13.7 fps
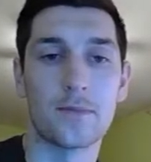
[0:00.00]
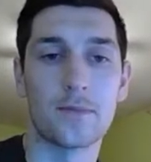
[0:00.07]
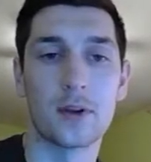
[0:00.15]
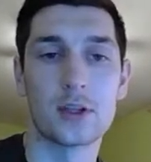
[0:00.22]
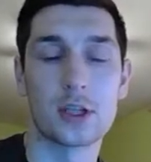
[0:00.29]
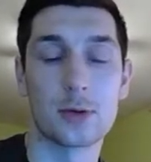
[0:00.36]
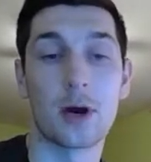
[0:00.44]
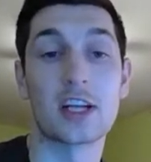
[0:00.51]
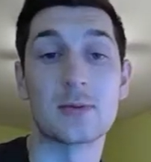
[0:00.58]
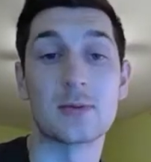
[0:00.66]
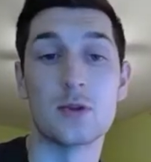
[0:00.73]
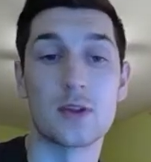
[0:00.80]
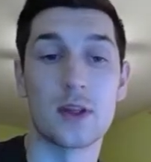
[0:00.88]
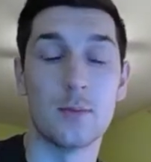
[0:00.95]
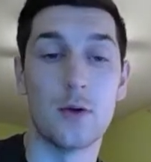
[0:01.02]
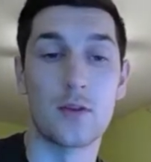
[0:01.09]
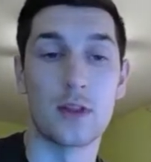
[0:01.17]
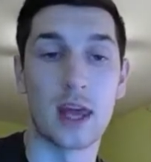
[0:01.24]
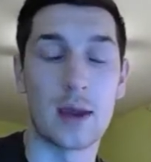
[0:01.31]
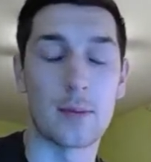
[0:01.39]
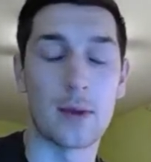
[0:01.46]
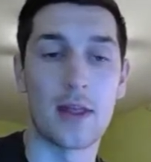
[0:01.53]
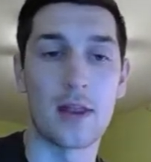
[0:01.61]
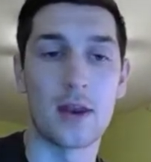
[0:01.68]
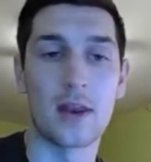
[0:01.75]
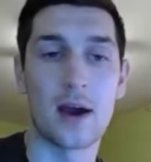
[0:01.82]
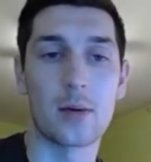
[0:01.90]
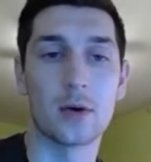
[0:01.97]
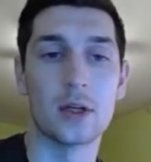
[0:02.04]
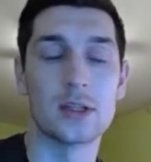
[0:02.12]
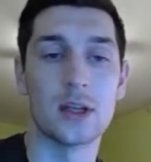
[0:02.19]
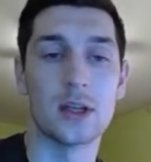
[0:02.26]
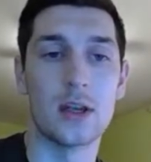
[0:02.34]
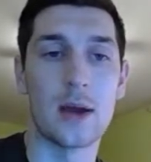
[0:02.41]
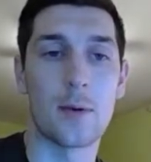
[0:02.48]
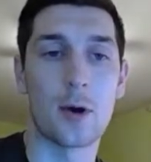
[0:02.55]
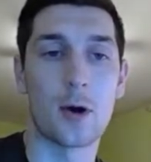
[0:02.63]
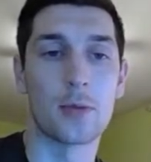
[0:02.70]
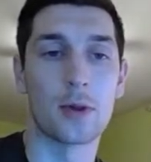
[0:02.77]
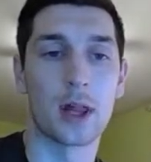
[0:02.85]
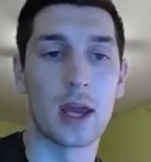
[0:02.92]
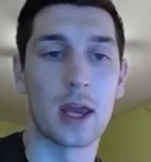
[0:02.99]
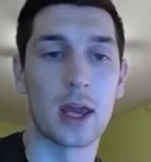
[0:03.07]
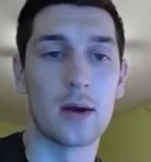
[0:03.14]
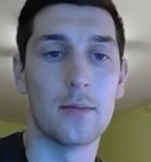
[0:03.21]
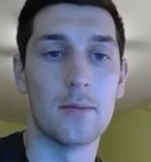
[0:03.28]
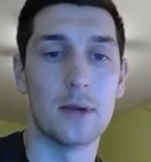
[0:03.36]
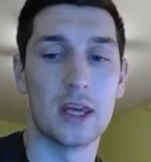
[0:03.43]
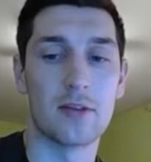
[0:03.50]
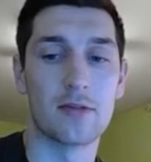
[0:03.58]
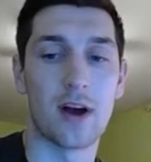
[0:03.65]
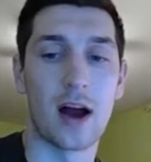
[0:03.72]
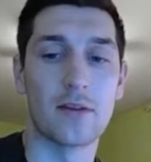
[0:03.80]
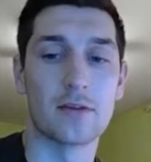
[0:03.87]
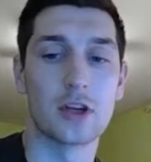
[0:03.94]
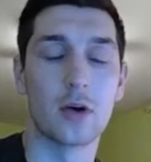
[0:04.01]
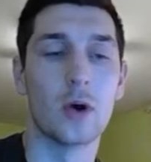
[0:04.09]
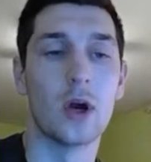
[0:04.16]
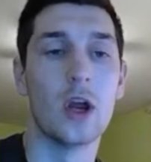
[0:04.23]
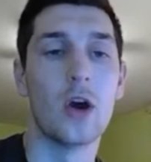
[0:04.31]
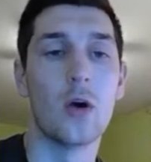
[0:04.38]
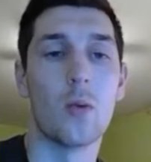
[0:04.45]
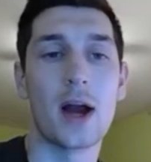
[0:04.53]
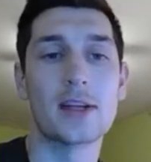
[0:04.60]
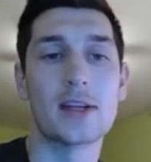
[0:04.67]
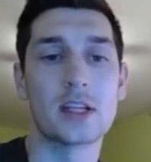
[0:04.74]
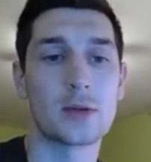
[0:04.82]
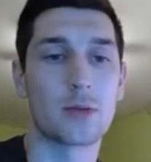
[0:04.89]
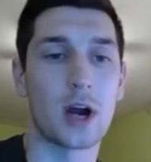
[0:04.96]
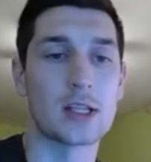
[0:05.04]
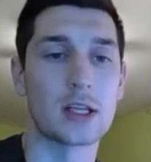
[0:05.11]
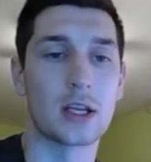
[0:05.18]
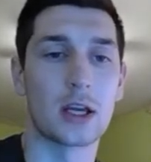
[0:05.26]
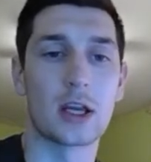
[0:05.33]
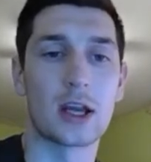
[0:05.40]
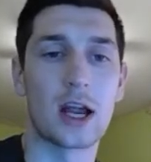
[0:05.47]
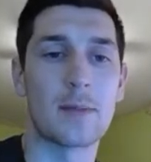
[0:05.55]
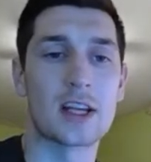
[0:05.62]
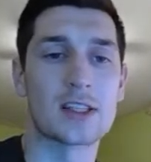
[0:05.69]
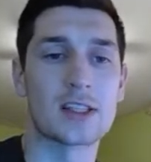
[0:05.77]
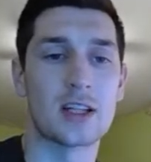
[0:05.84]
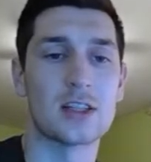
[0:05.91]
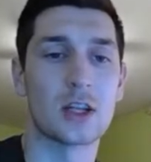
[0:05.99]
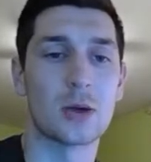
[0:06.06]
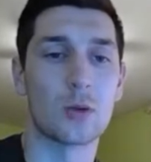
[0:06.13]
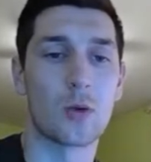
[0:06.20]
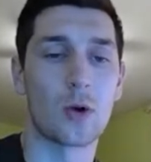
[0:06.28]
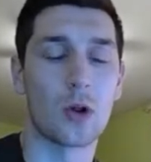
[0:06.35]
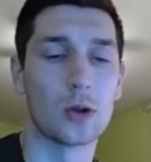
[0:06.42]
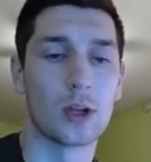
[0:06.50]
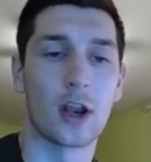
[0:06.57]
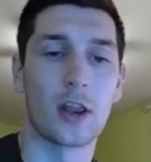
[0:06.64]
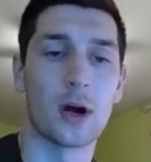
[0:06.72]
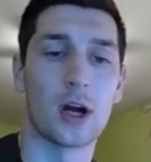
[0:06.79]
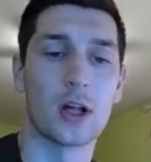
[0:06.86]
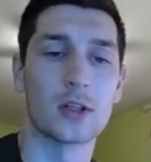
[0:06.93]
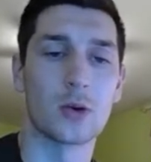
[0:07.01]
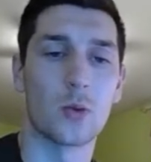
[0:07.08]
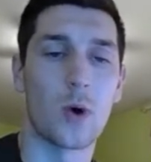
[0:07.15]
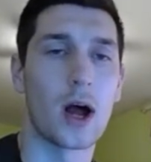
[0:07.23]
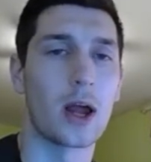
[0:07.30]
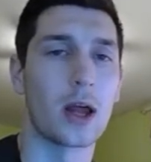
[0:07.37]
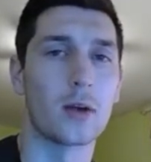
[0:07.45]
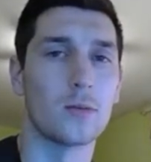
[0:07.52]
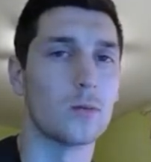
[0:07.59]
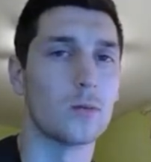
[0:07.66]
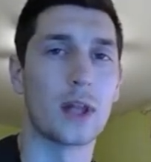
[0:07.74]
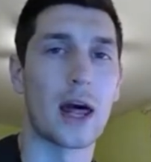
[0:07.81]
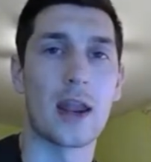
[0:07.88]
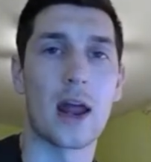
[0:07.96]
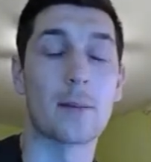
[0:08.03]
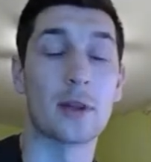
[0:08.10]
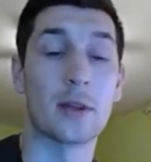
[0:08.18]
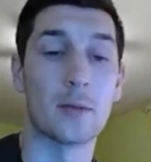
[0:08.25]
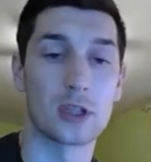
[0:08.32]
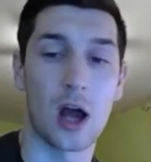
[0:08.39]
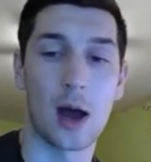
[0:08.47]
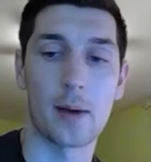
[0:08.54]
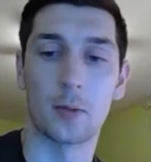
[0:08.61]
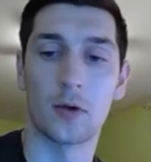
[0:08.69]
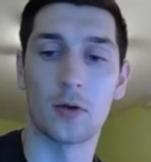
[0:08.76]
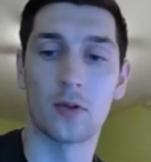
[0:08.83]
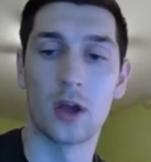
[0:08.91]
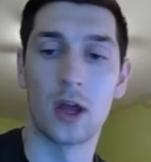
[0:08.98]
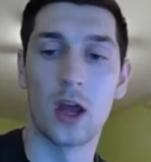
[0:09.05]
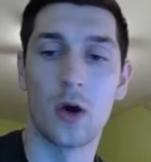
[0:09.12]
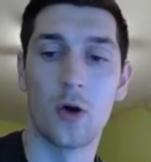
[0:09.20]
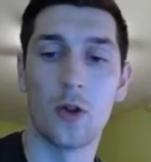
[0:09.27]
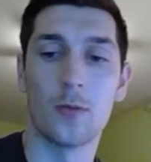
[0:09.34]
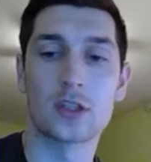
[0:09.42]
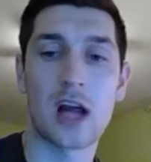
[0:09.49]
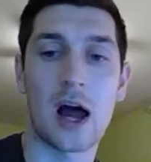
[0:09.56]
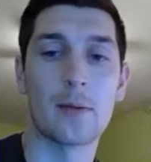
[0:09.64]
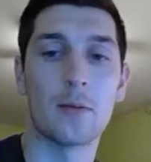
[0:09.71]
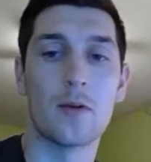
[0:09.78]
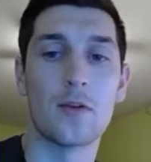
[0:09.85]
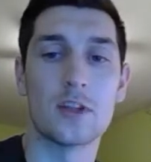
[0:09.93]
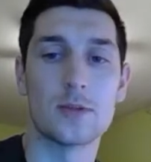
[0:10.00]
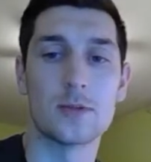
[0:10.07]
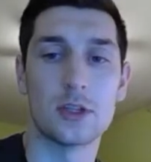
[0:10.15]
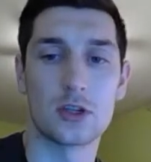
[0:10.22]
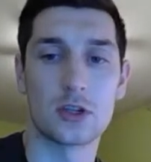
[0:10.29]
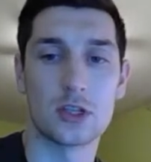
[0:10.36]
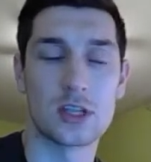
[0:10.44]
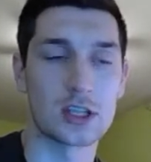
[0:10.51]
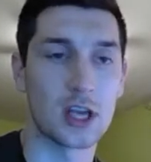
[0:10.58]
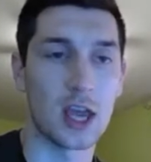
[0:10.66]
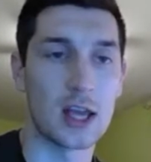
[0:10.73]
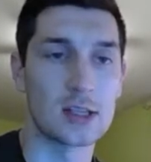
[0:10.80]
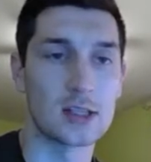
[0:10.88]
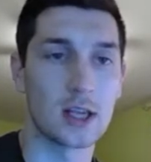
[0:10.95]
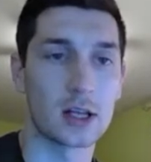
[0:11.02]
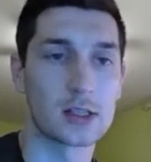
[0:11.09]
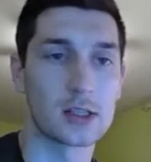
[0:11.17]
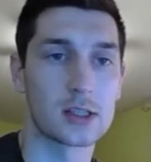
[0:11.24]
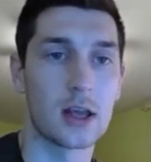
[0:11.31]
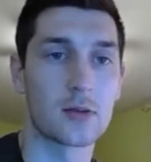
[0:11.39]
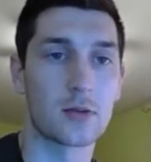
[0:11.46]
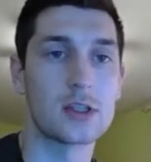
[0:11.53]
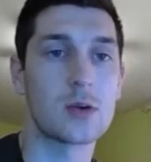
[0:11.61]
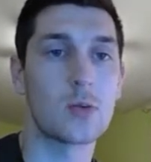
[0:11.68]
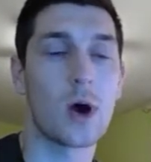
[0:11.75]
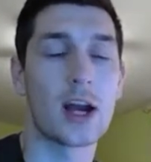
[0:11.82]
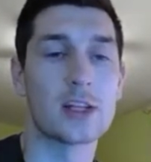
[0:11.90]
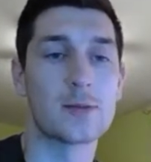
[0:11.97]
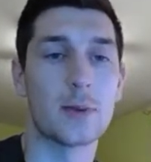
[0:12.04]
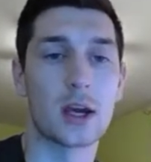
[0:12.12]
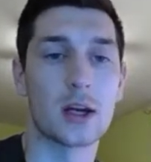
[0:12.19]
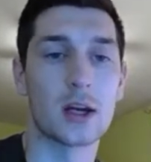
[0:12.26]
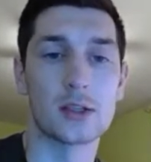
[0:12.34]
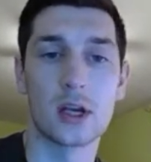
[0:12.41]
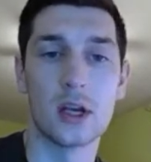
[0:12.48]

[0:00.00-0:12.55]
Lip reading: surprising move of the game, and that was Nepo playing b5. So why is this surprising? It kind of makes sense that you would want to hold on to the pawn, so why would that not be the most common move? Well, the most common move in this position is actually a6. And the reason why is because